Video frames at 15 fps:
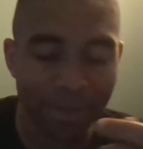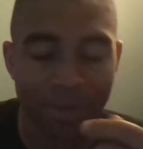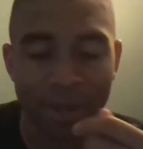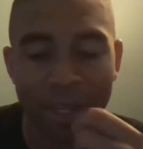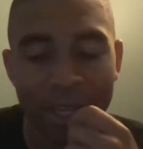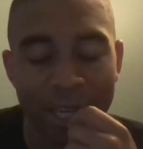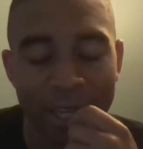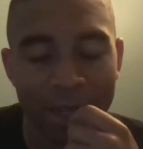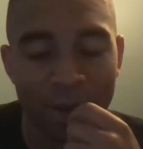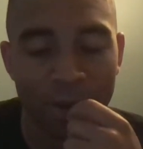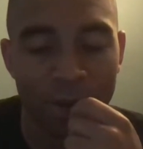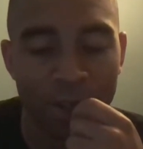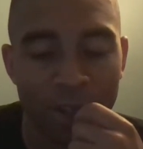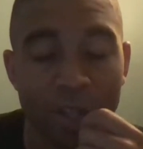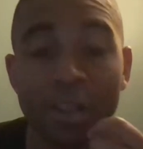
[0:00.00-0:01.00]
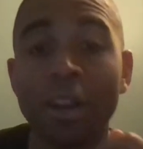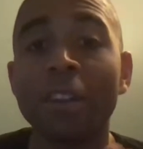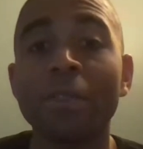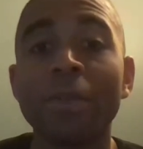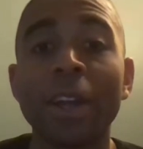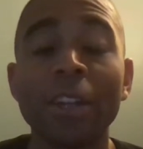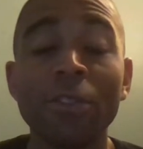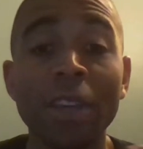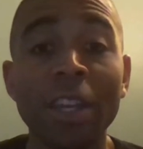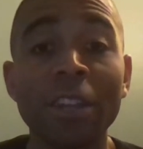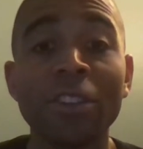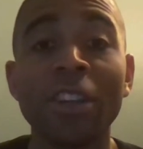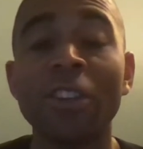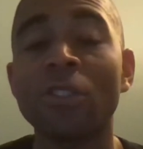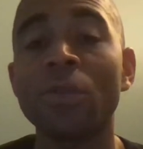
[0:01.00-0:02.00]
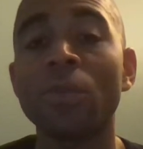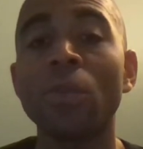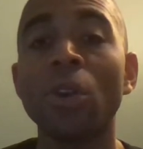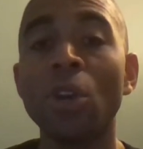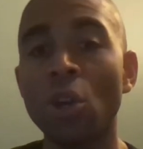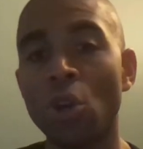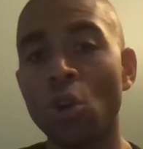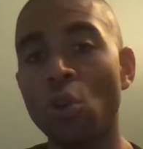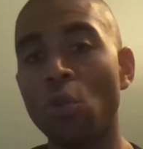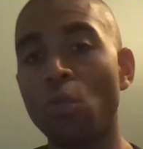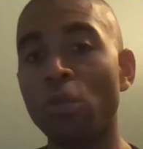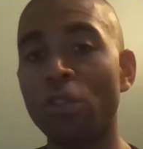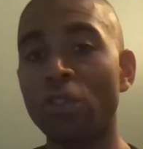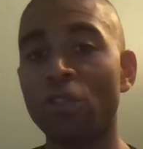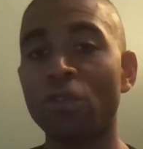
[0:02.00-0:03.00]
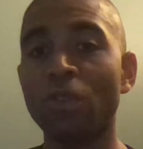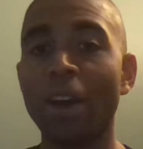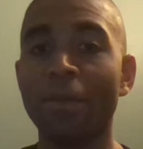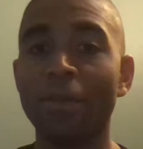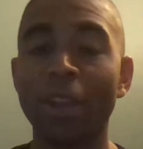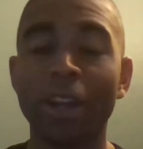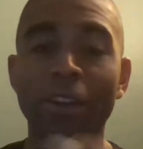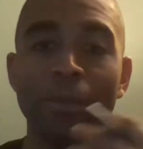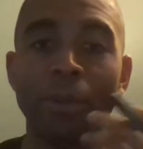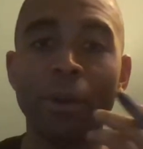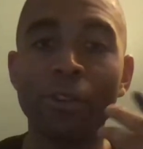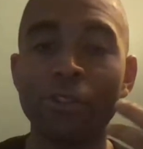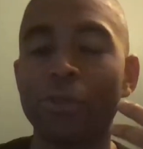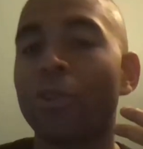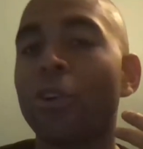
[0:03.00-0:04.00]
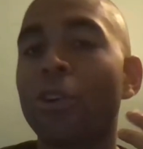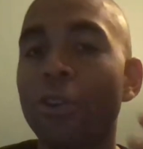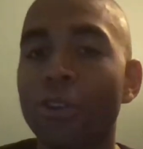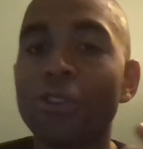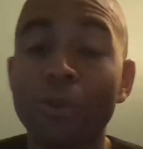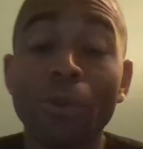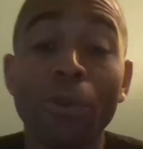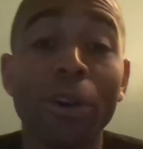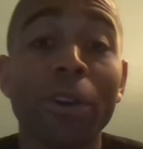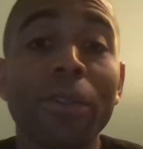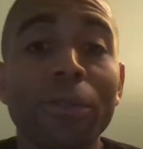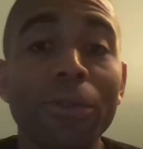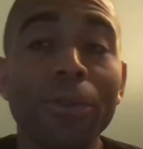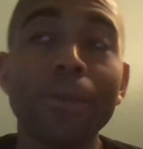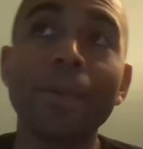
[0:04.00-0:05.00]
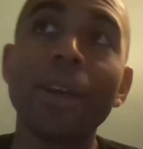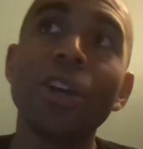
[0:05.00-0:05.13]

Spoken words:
be, and to acknowledge the fact you can't change them, when you still have a lot of emotional hurt to work through.